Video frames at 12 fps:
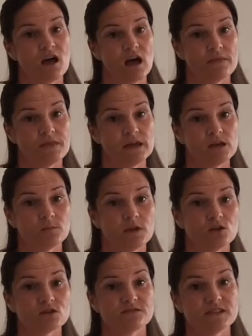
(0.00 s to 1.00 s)
and they can be
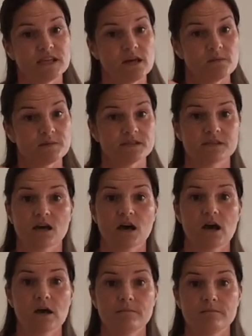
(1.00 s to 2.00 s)
used for dips
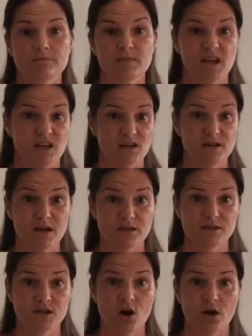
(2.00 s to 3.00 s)

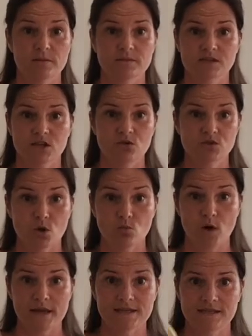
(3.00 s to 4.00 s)
another time. So don't
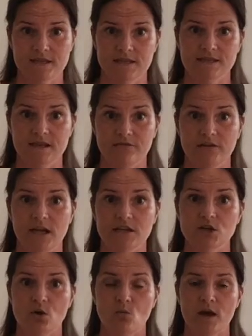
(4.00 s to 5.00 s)
waste these, definitely
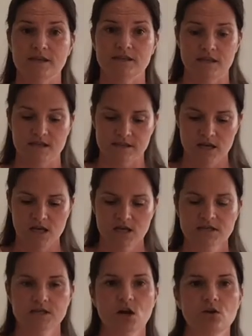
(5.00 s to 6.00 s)
don't waste these.
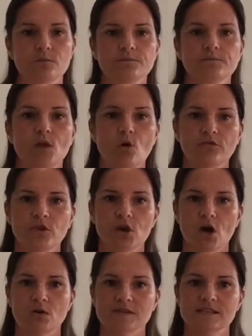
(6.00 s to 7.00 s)
So off you
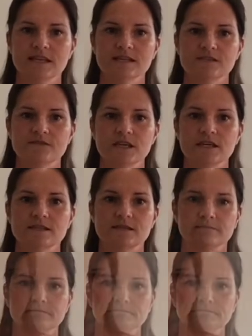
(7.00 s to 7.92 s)
go, 6 of these.